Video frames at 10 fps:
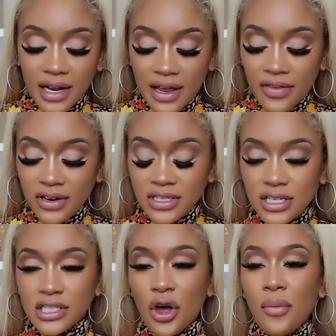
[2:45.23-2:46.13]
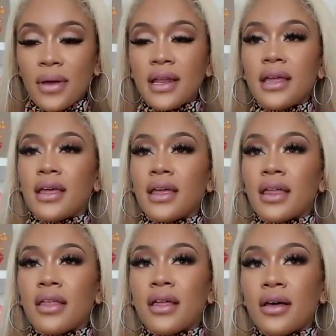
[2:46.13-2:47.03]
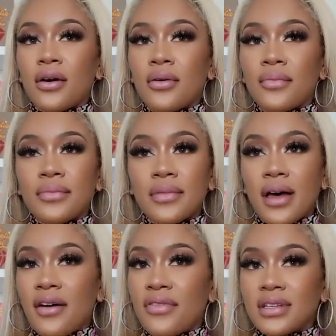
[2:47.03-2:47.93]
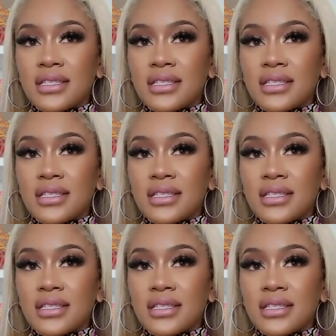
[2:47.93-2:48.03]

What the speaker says: And there's just so many of this.